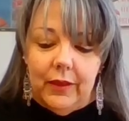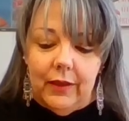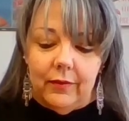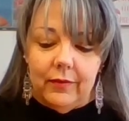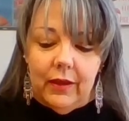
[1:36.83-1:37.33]

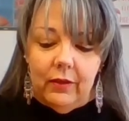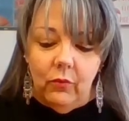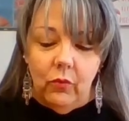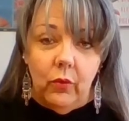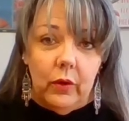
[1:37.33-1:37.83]
yes,
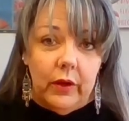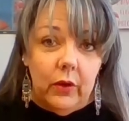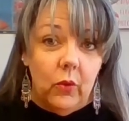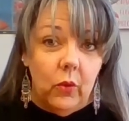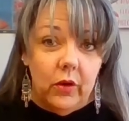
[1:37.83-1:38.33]
I'm
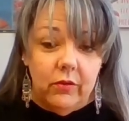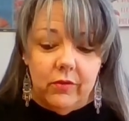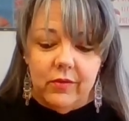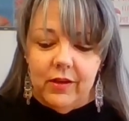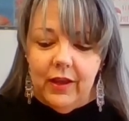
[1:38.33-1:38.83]
wearing
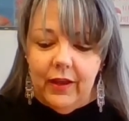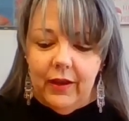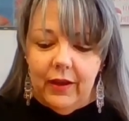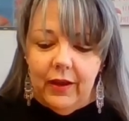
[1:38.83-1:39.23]
horns today.